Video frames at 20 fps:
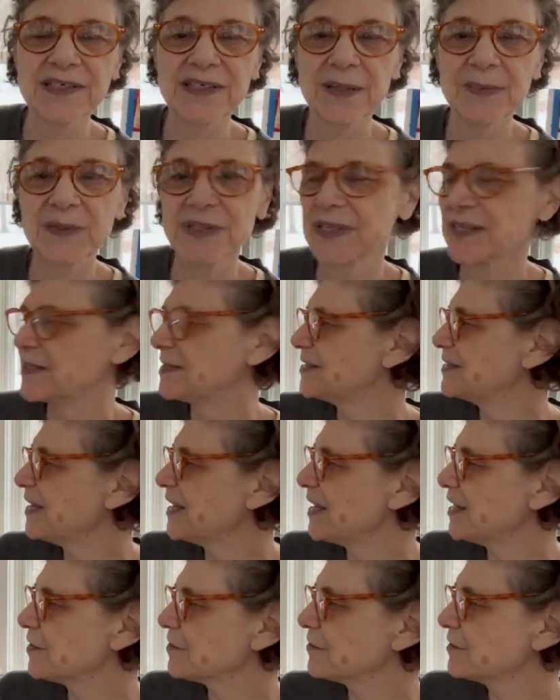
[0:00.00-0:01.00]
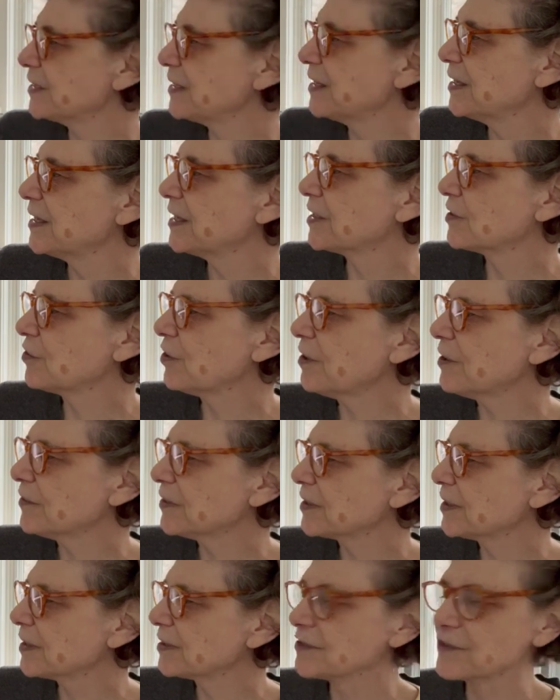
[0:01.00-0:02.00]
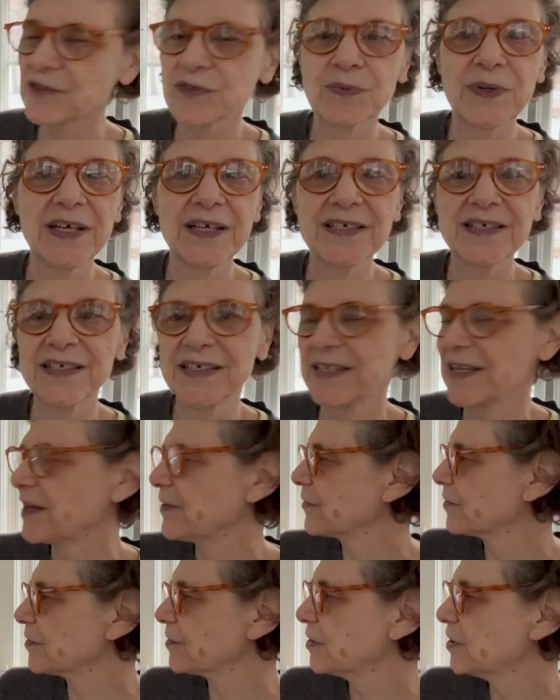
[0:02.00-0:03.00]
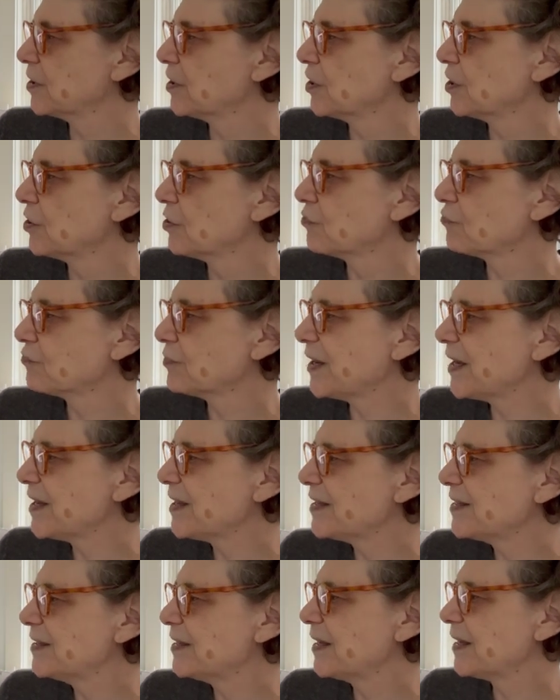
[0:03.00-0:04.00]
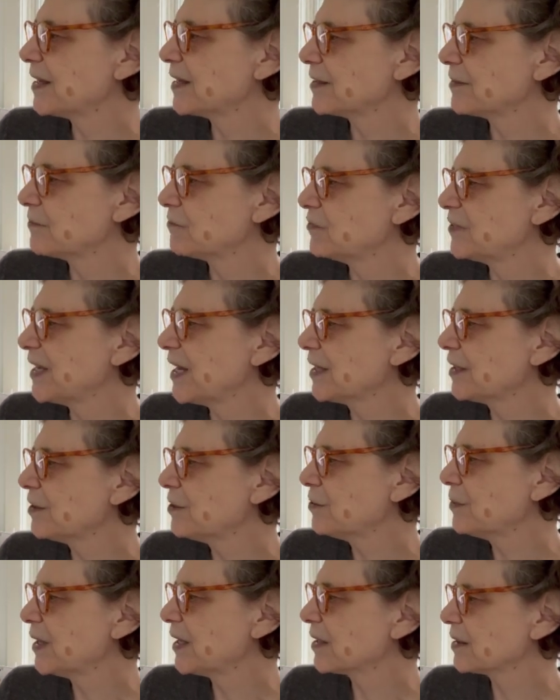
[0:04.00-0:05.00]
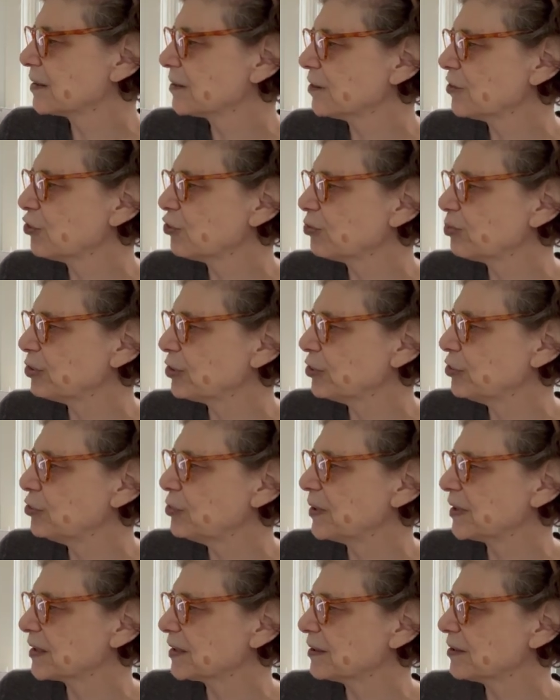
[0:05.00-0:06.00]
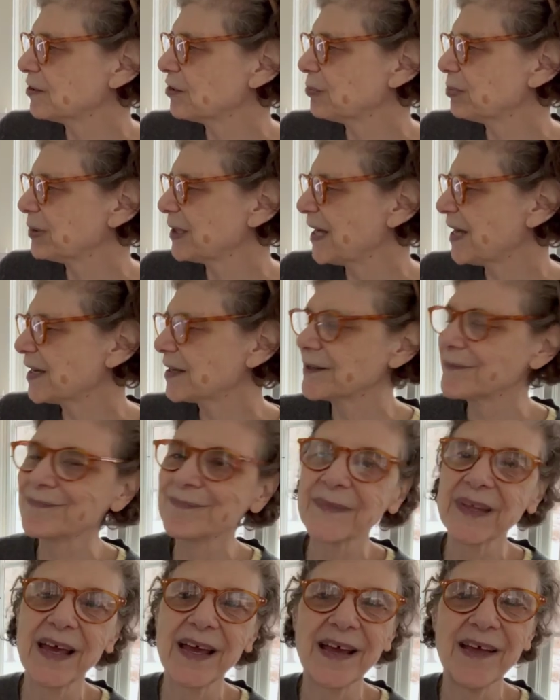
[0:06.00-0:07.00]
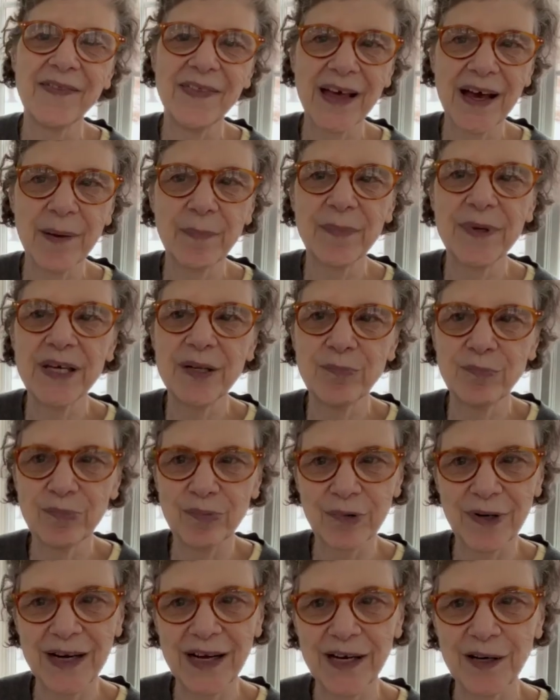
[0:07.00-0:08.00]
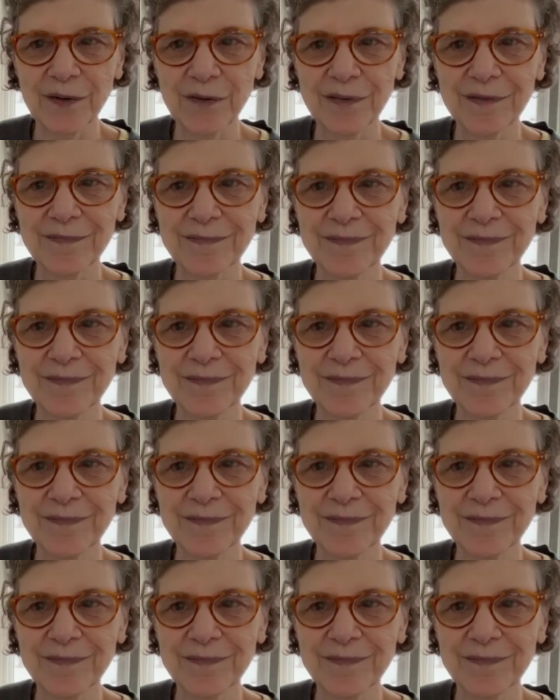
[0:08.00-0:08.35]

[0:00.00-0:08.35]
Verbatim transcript: upside down and all the colors ran together red and yellow and a little blue and a little black, and that made brown.